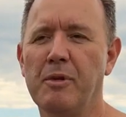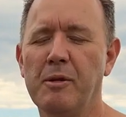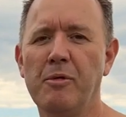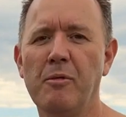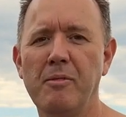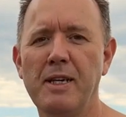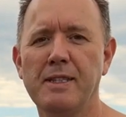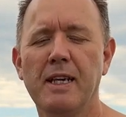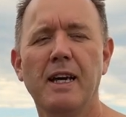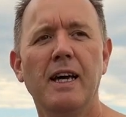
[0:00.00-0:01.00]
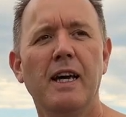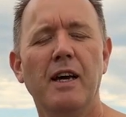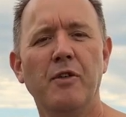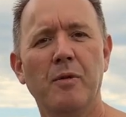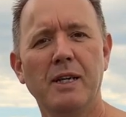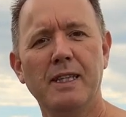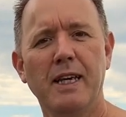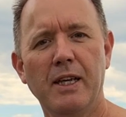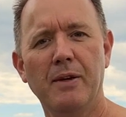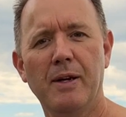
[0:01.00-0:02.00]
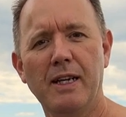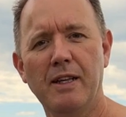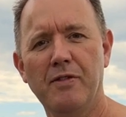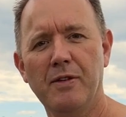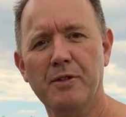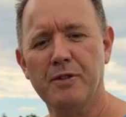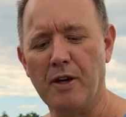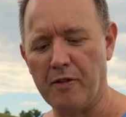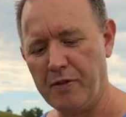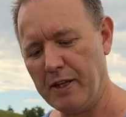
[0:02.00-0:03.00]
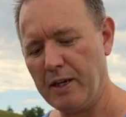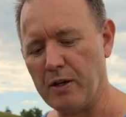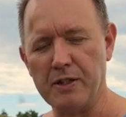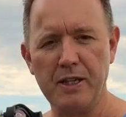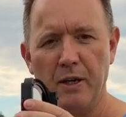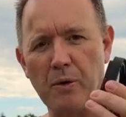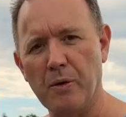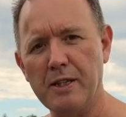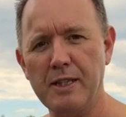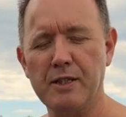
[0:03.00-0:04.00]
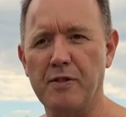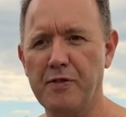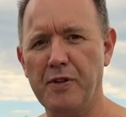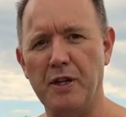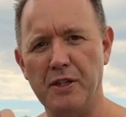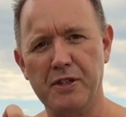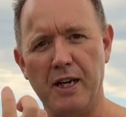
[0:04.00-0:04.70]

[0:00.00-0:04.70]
But the problem is, if you want to take your ND filter off, you then got to take all of this off first,